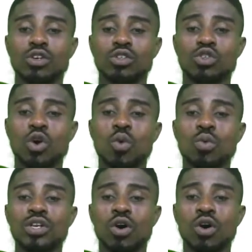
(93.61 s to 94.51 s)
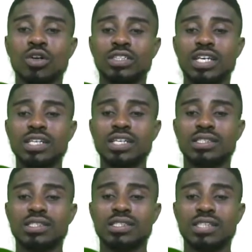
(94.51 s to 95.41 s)
So we know
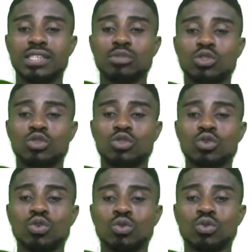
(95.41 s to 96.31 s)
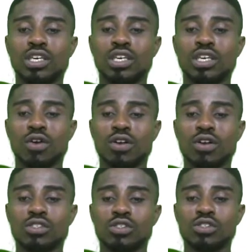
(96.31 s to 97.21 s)
this times 2 will give
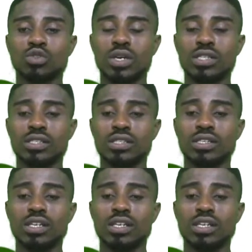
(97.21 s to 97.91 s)
us 20.